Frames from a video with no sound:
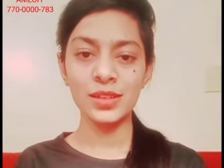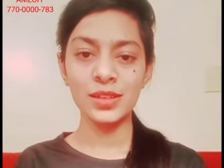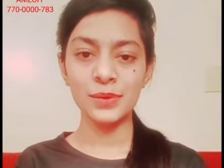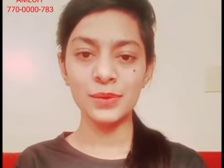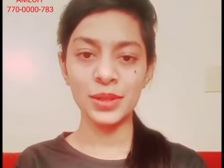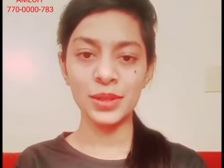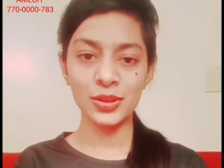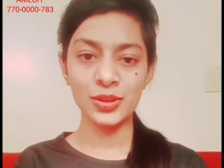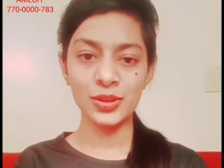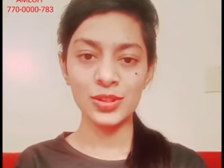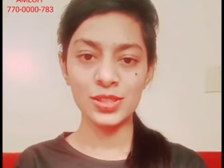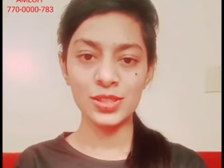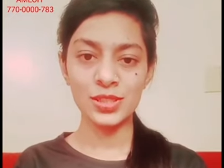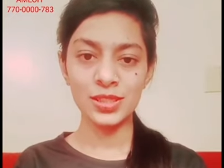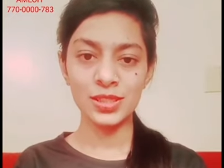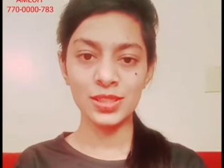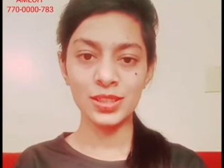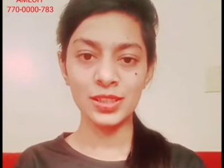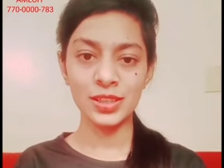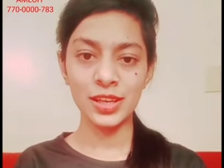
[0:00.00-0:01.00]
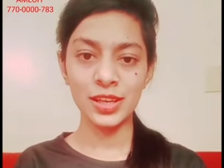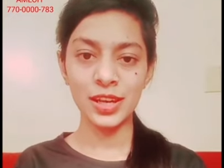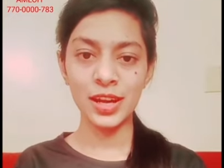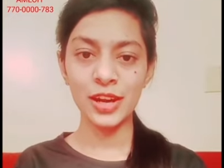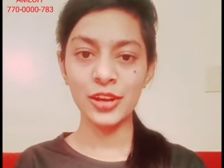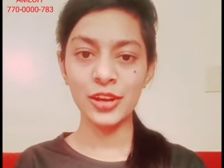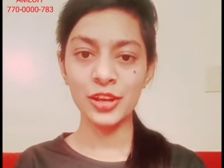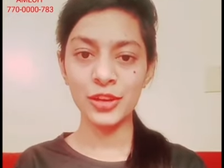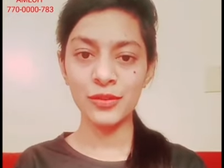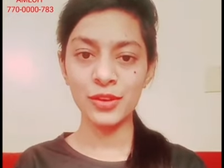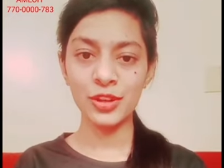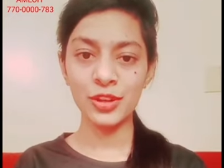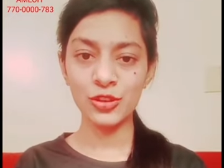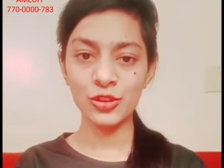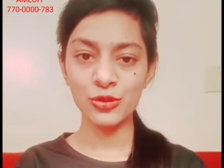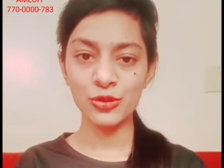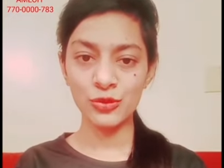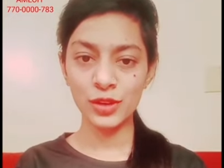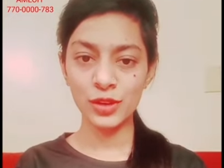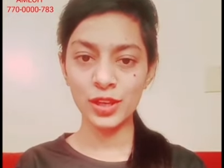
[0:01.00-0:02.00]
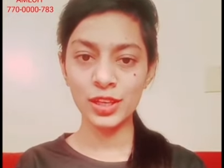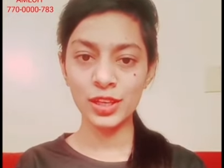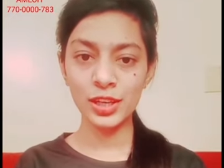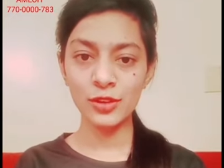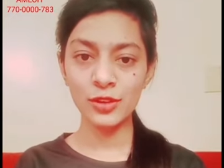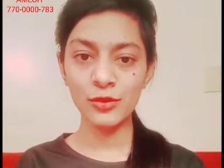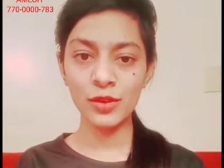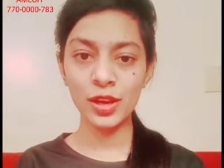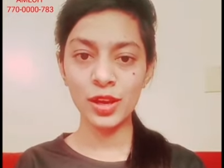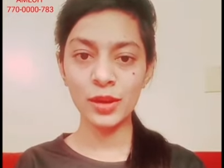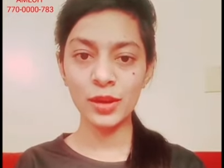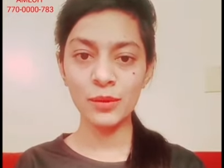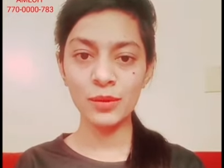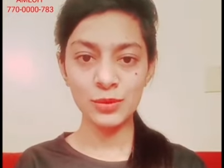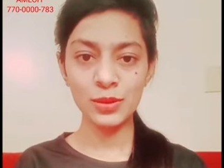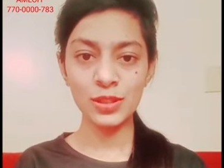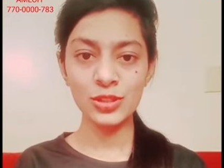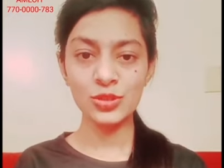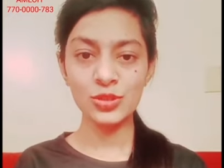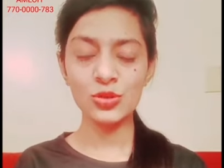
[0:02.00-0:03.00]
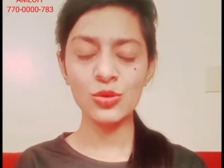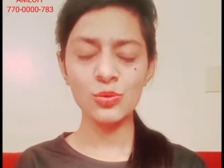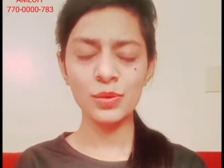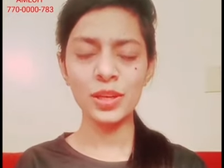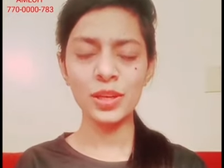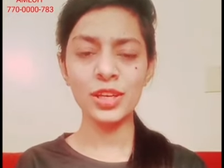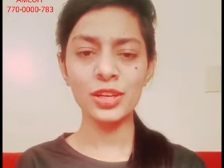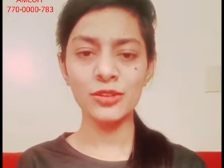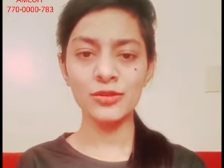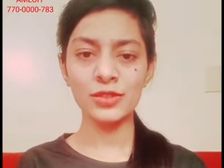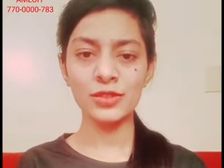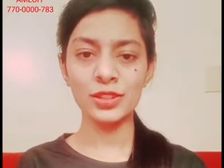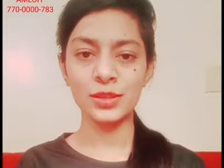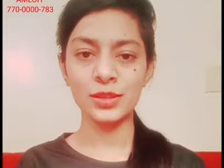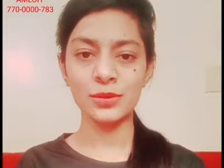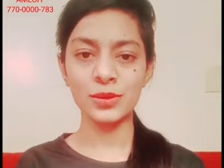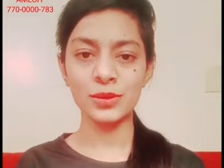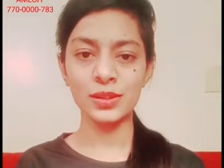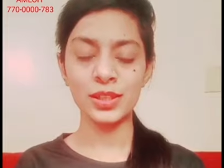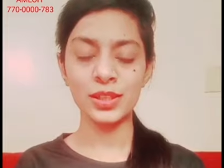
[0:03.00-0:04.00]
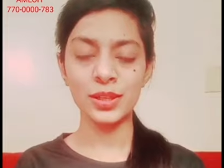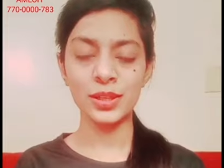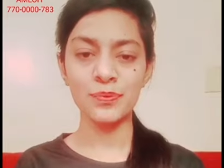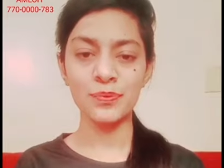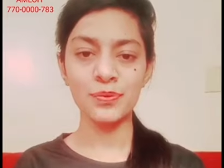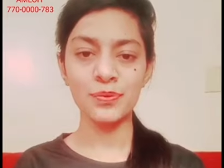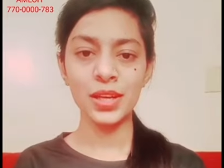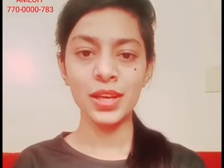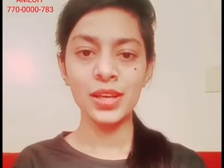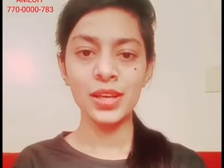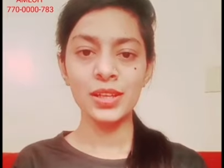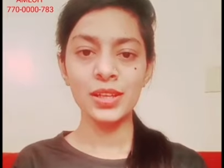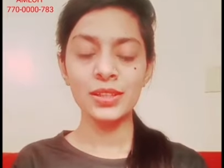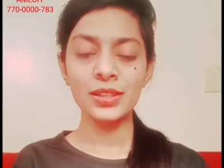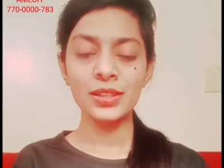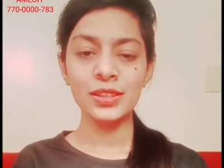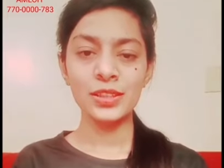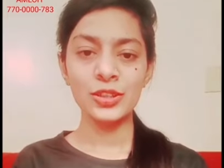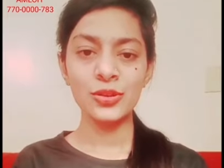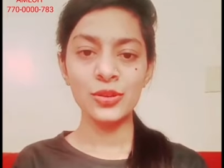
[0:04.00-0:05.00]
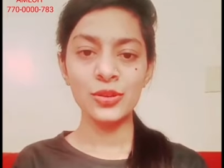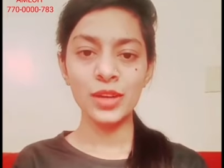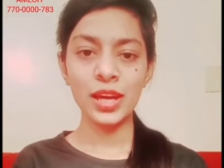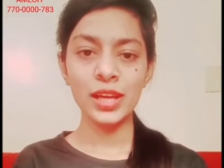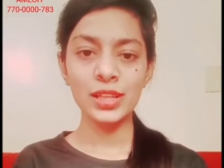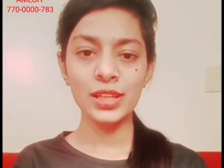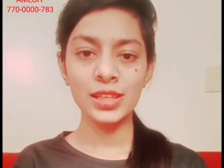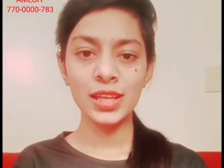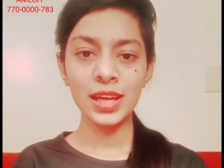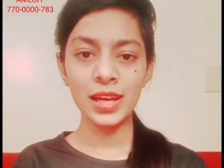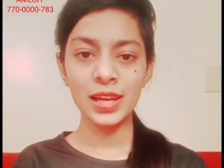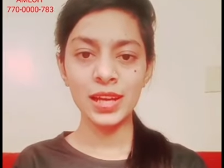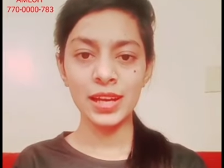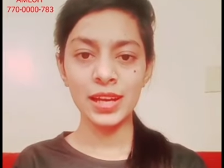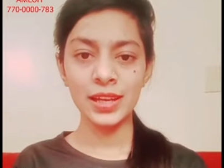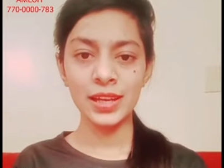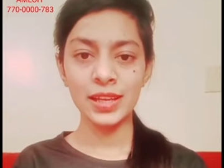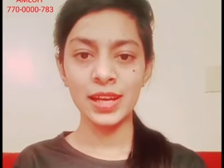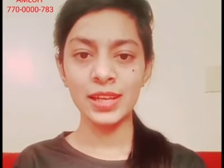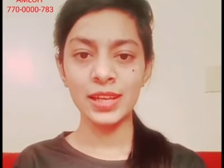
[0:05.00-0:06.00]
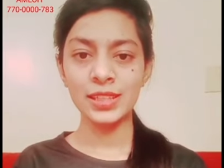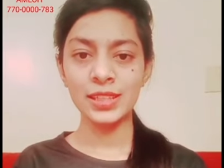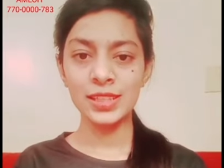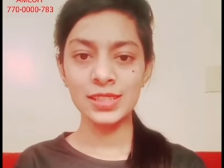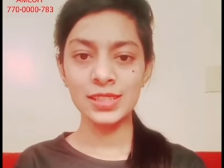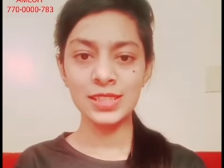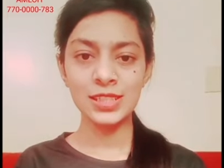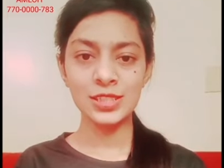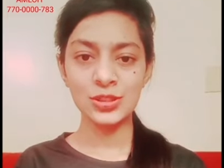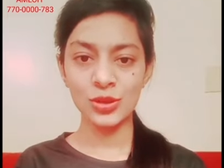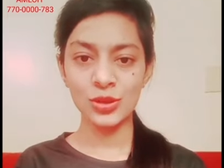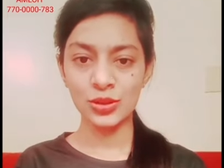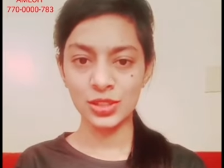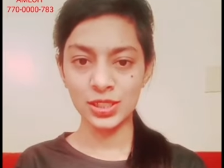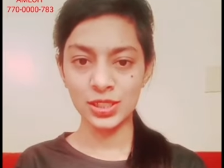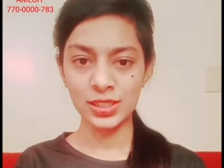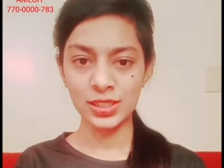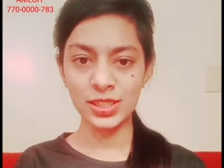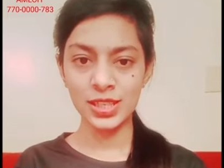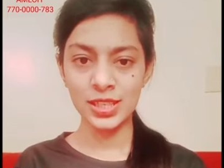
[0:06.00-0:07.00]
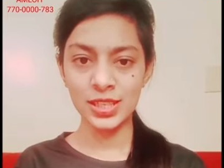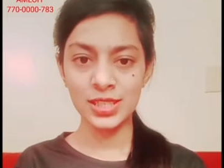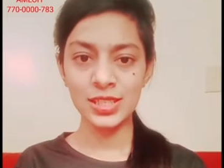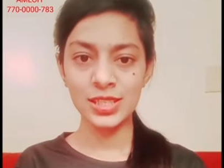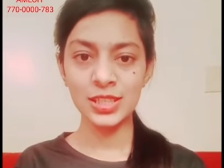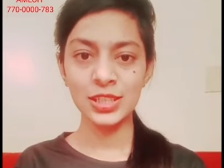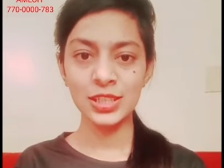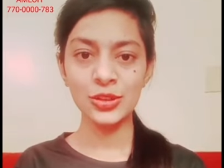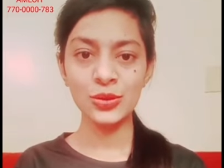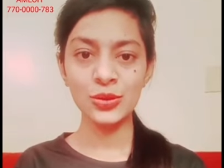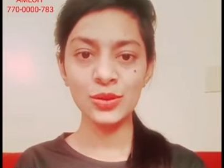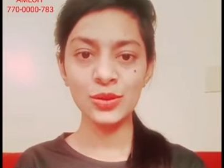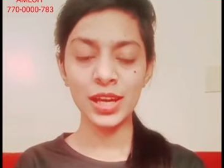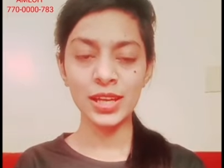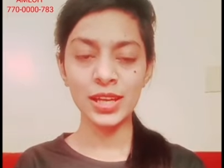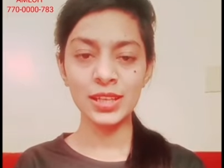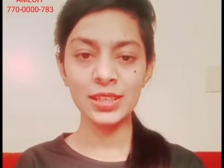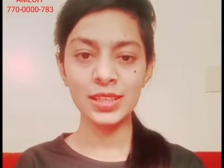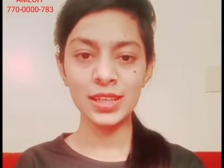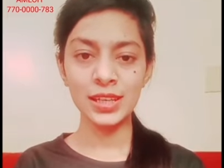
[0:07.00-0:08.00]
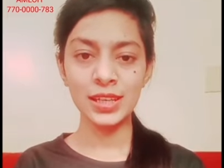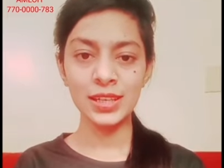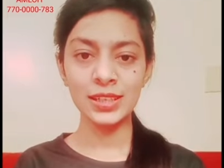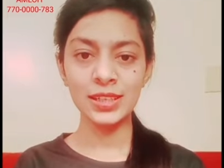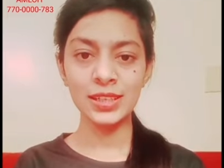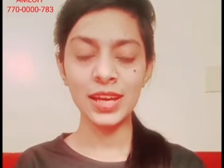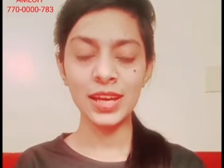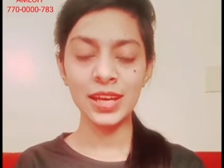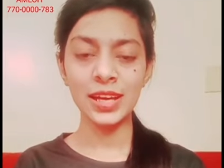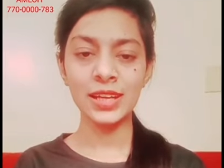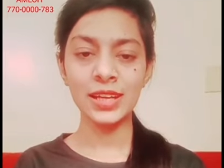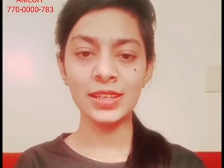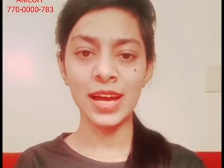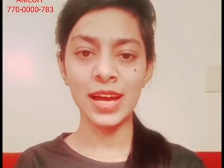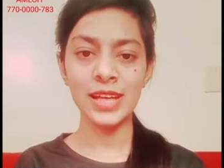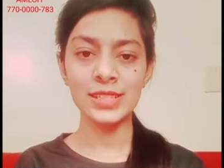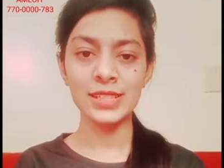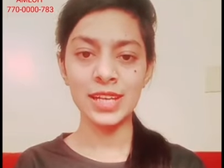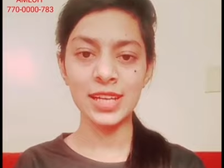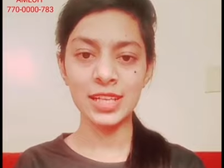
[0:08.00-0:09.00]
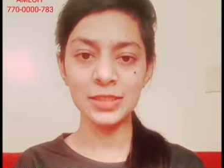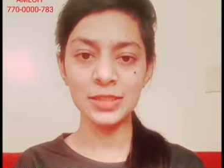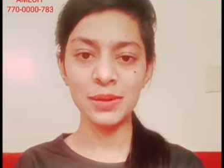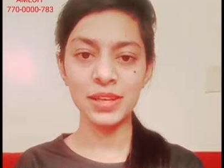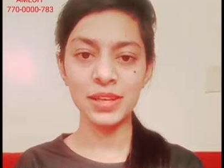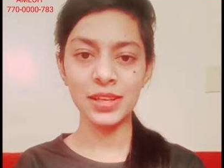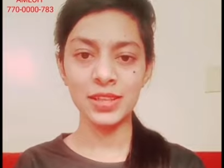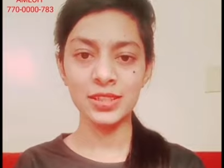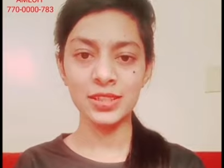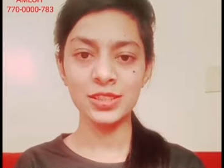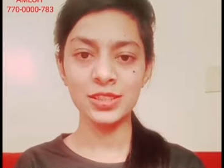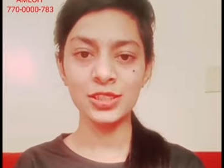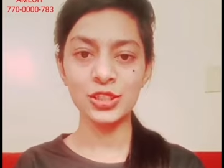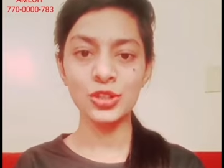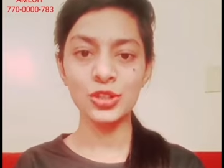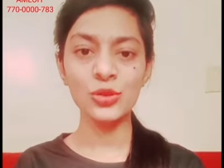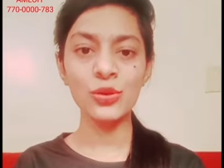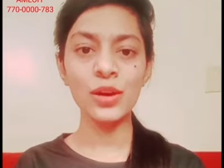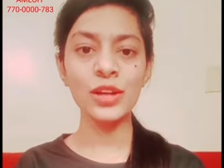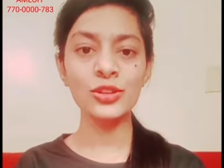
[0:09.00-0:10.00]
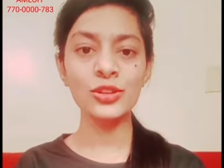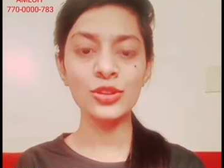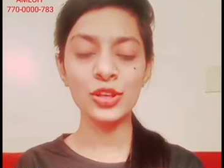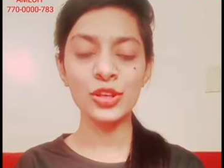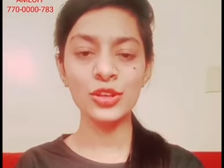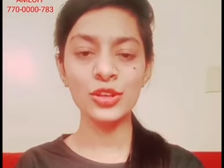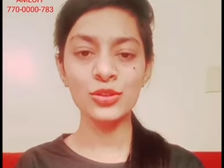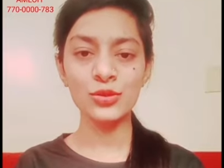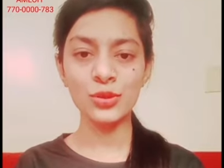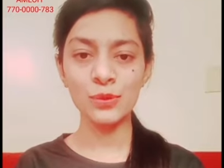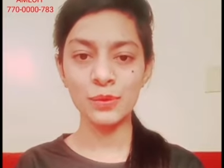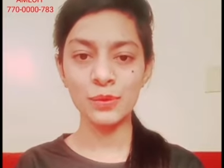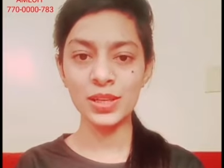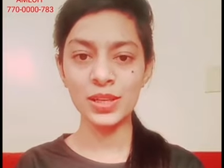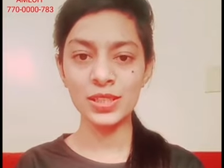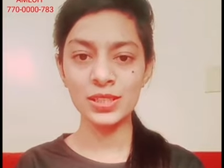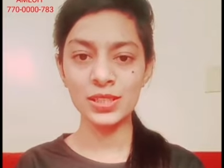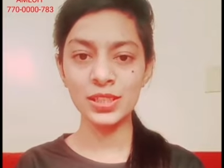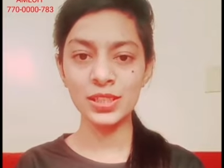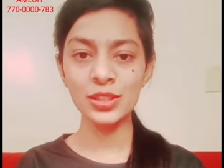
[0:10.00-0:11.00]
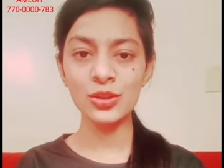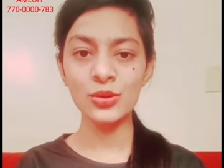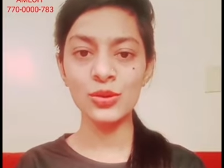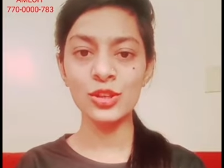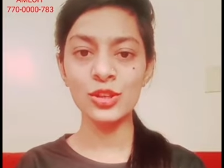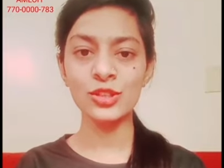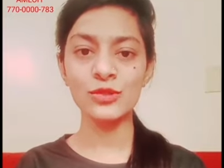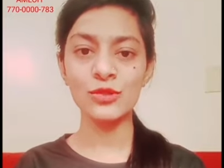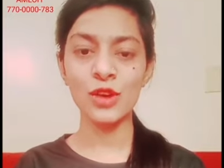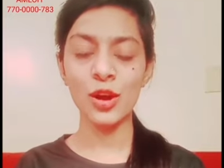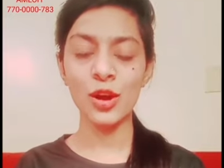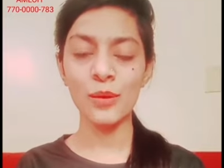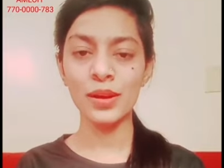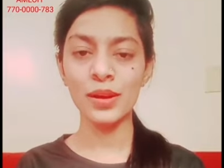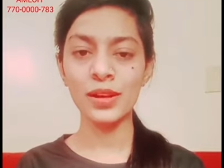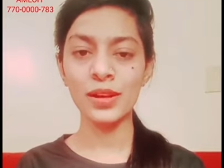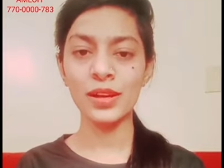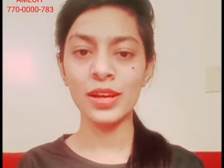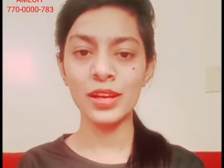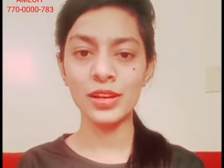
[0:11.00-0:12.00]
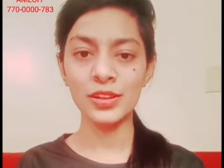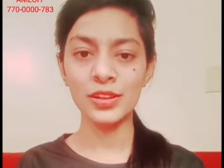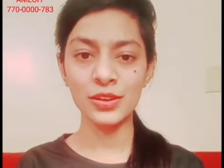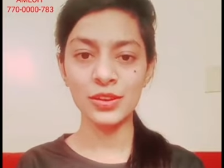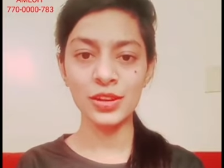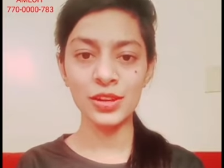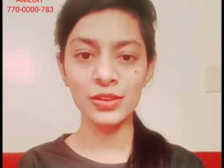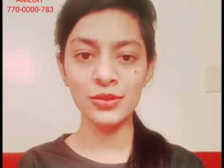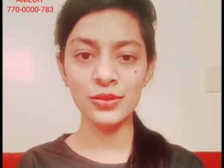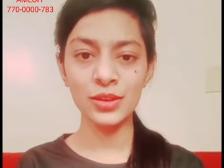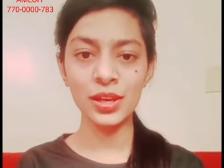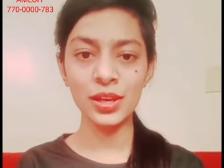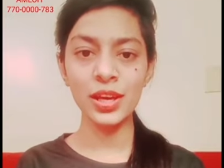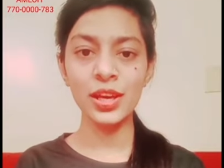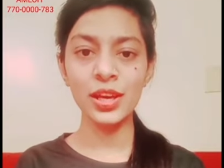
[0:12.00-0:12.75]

because they are giving you friendly environment so be comfortable there you can think like that this is not a test you can th- take it as experience you are talking to a person who is from an, another country